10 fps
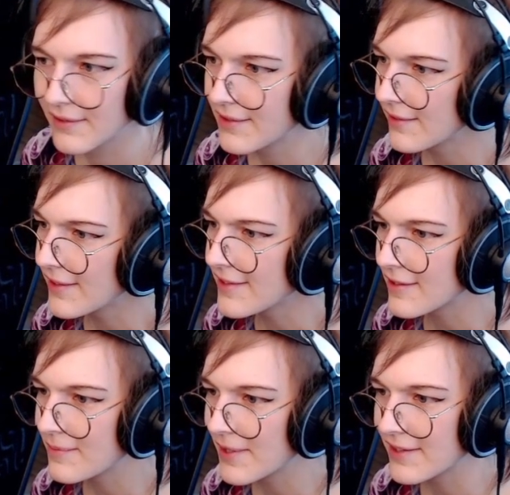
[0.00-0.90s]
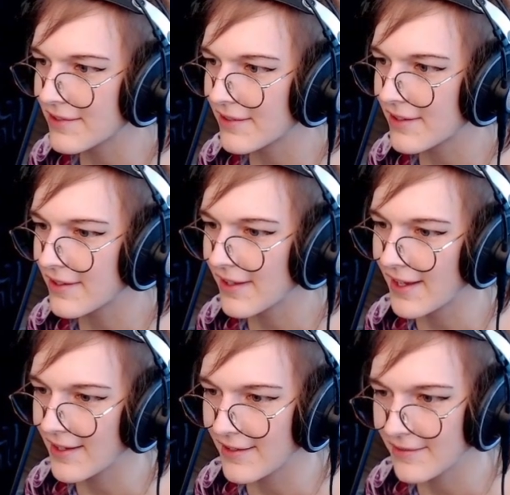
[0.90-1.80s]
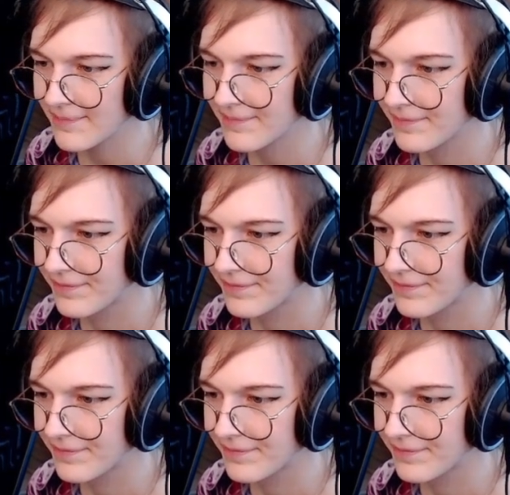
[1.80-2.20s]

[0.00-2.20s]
So let's go back to our canon.